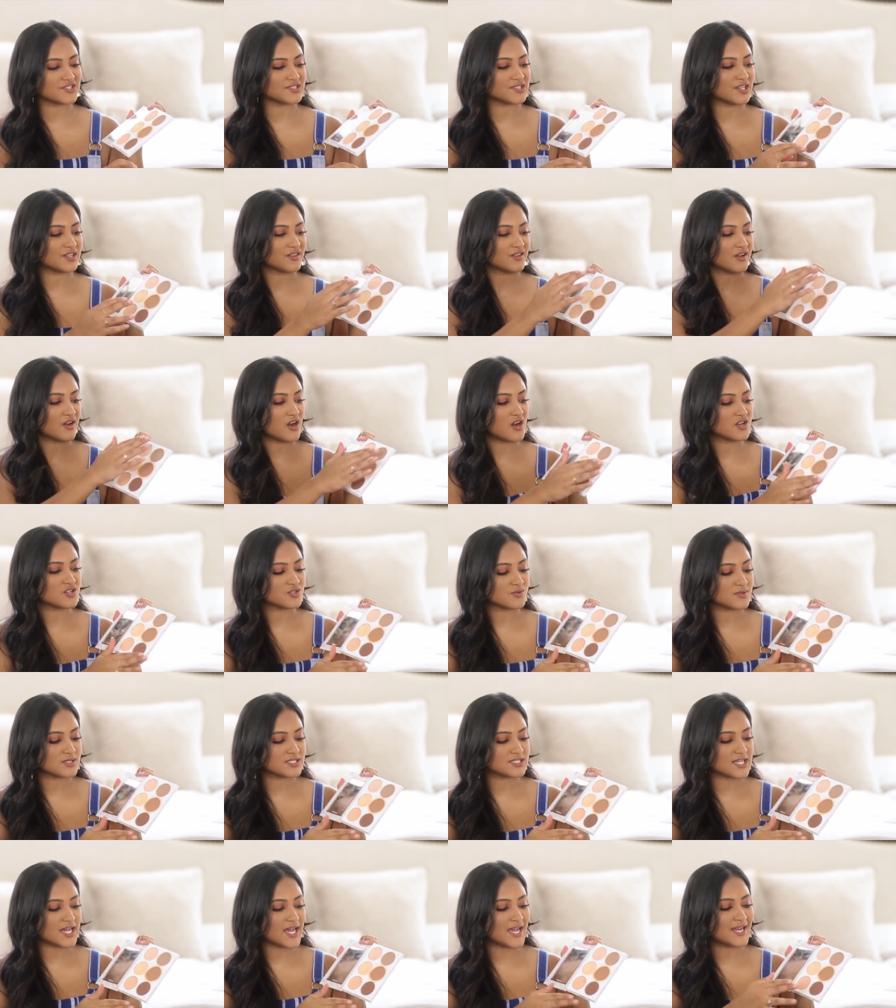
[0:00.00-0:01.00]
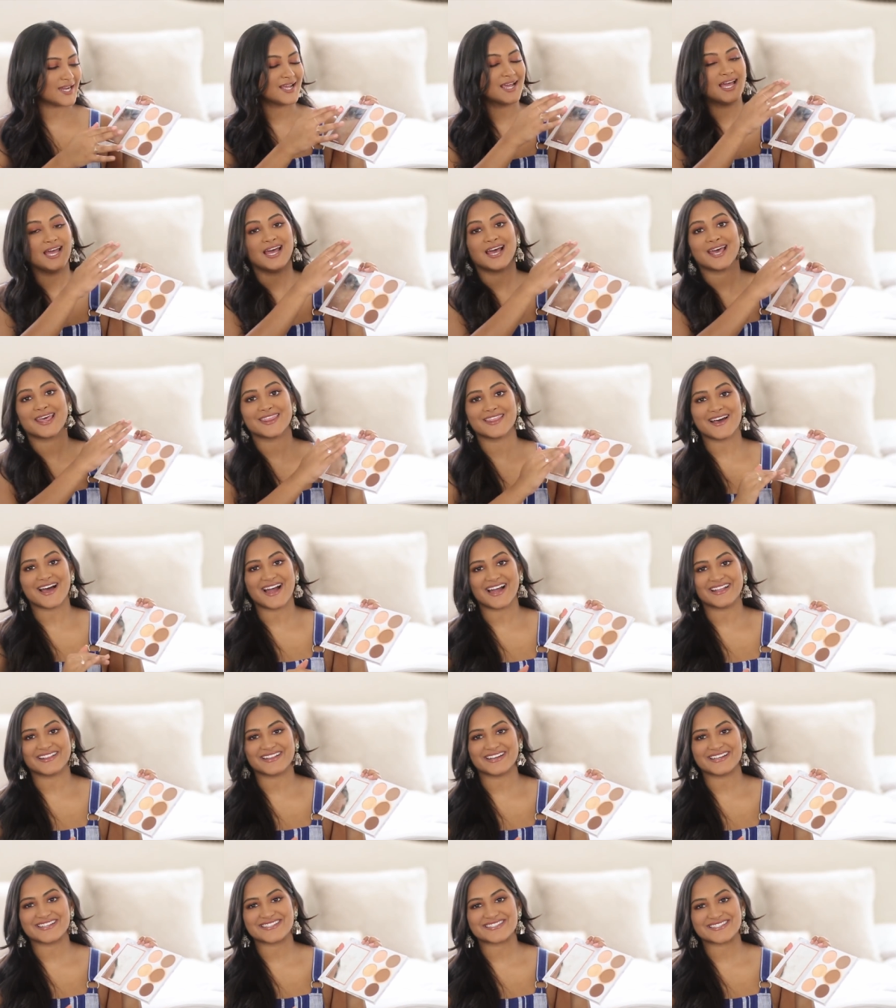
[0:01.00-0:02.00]
just like the contour side and the
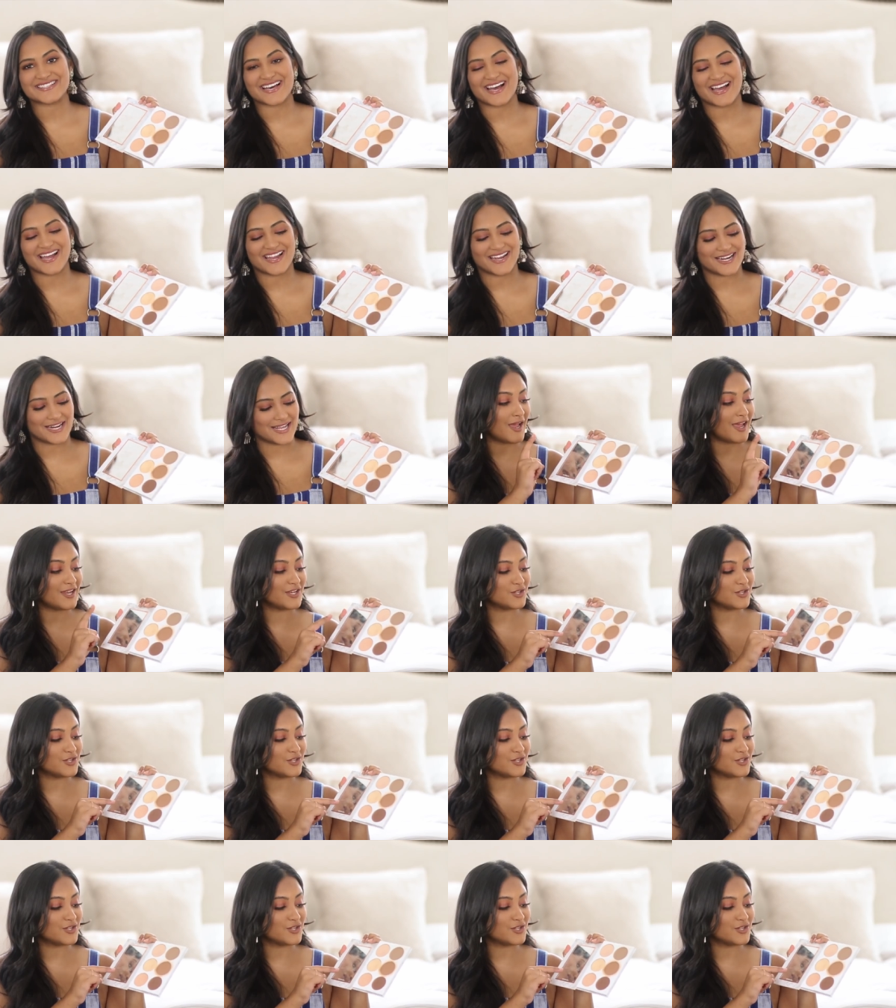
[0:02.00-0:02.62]
highlight side,